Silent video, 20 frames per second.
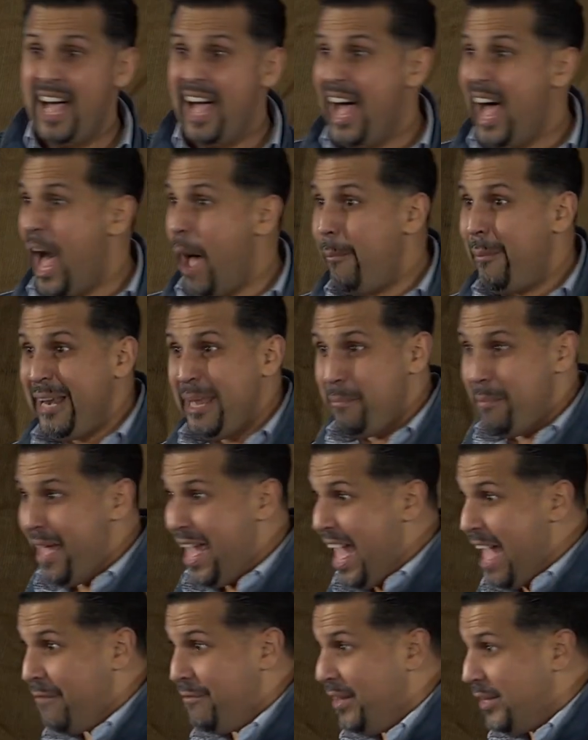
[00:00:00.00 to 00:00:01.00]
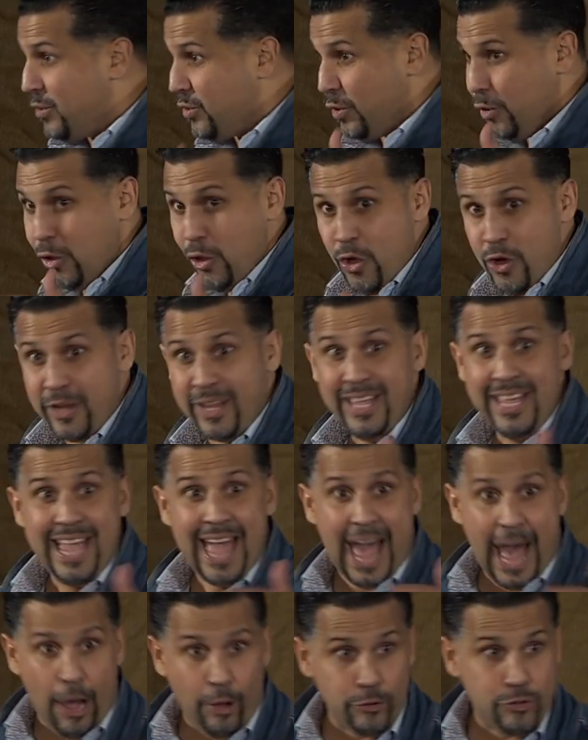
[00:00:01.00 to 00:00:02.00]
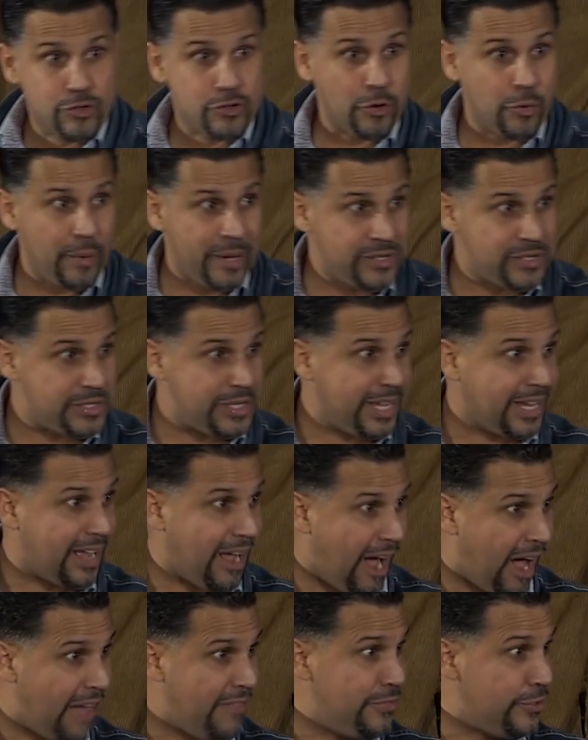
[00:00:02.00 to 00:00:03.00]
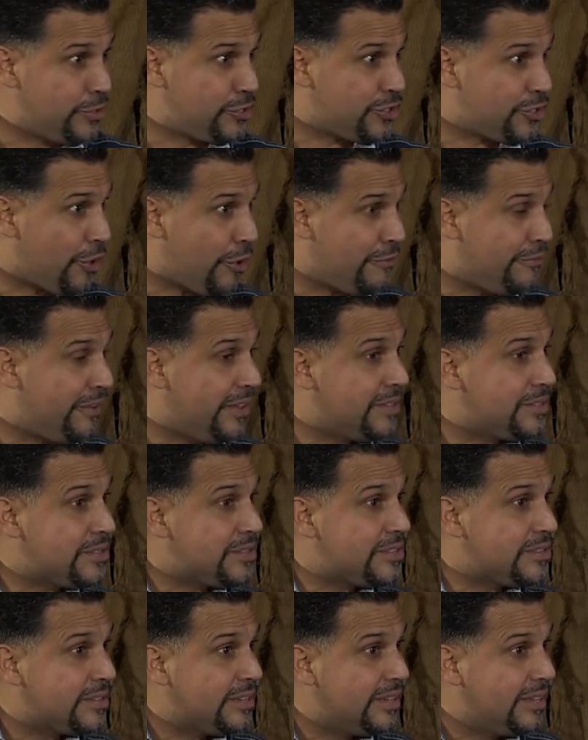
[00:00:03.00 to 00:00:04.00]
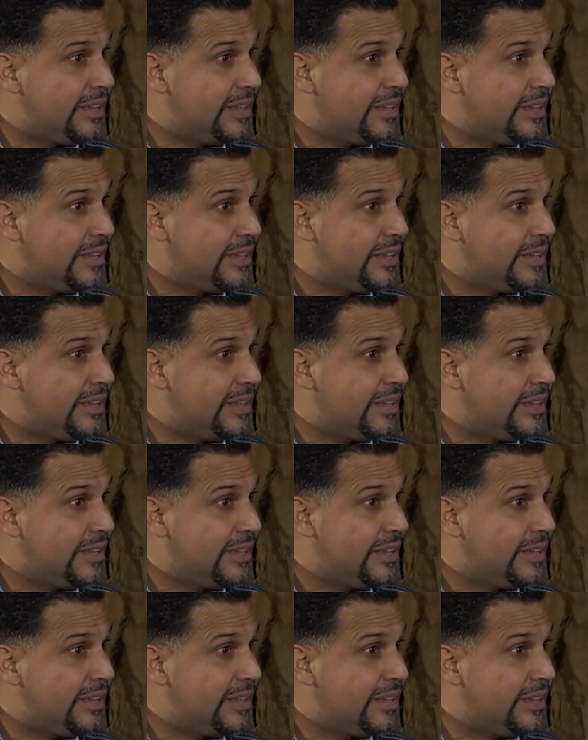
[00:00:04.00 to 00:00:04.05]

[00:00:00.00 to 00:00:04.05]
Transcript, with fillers: How many behaviors look altruistic on the surface,